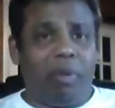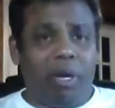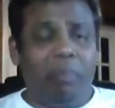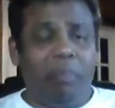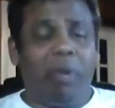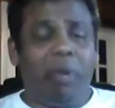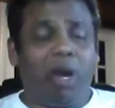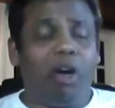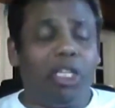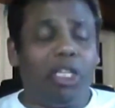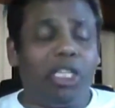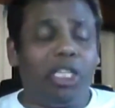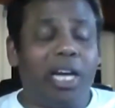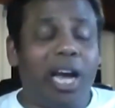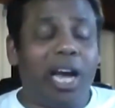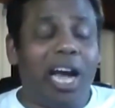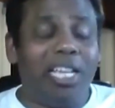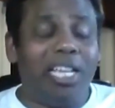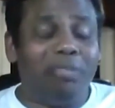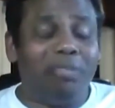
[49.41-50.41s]
because you
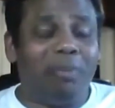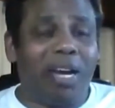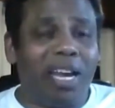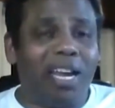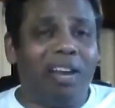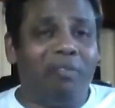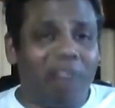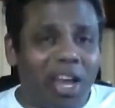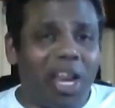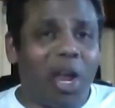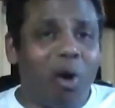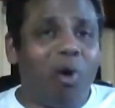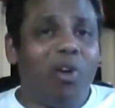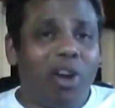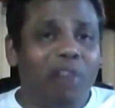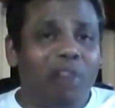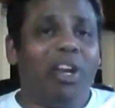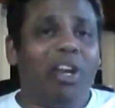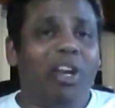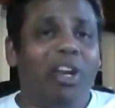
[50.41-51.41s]
guys bring in very
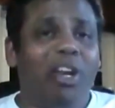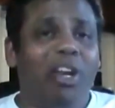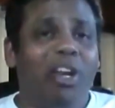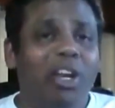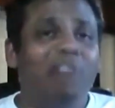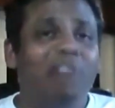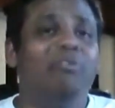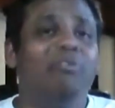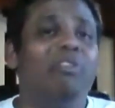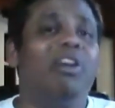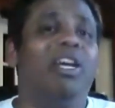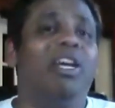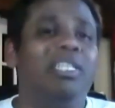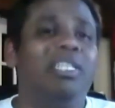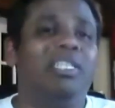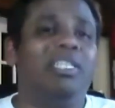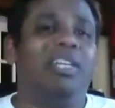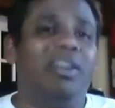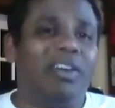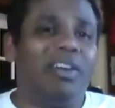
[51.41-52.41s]
good revenue for us
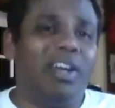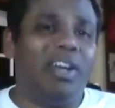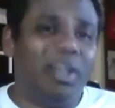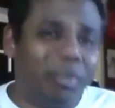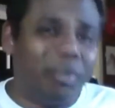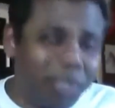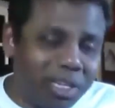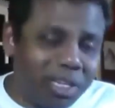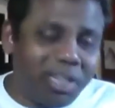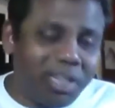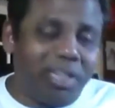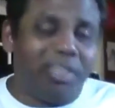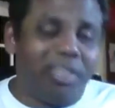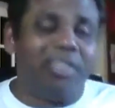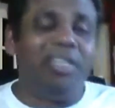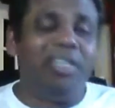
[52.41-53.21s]
here in New Zealand.